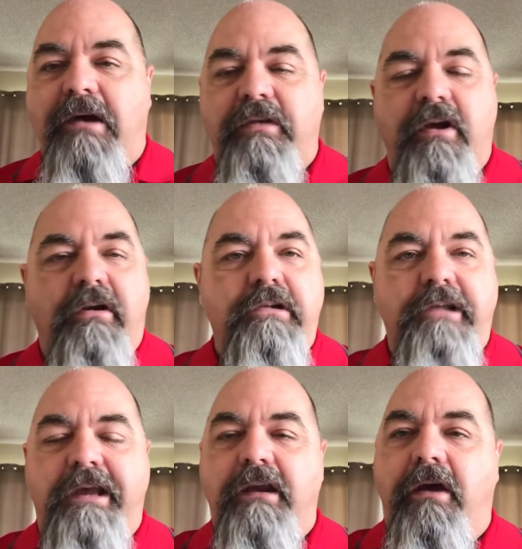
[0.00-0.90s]
they're
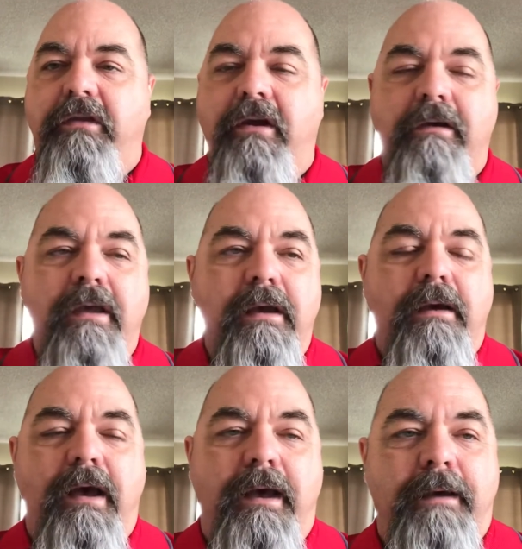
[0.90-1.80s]
clicking on their
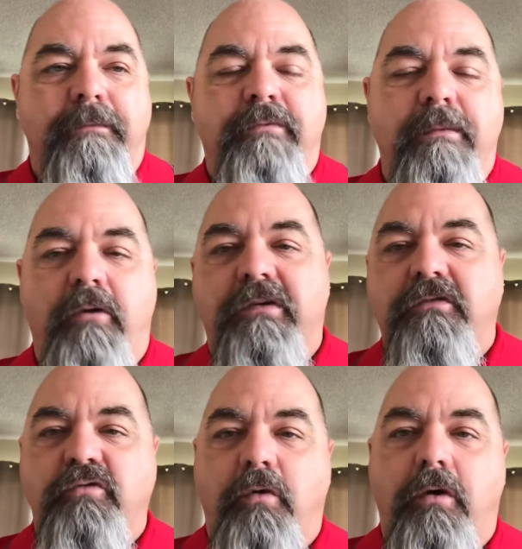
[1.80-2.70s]
remote
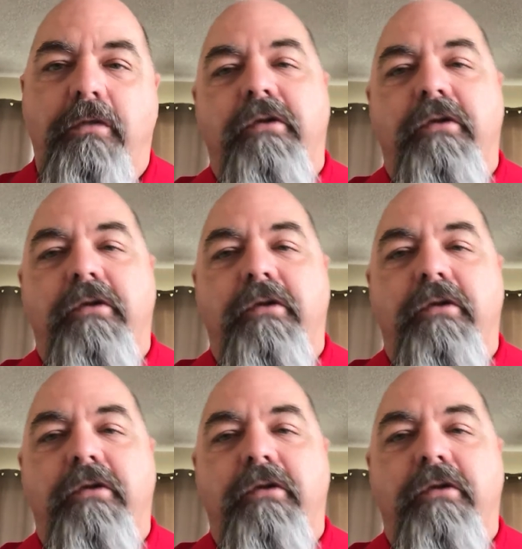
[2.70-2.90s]
control,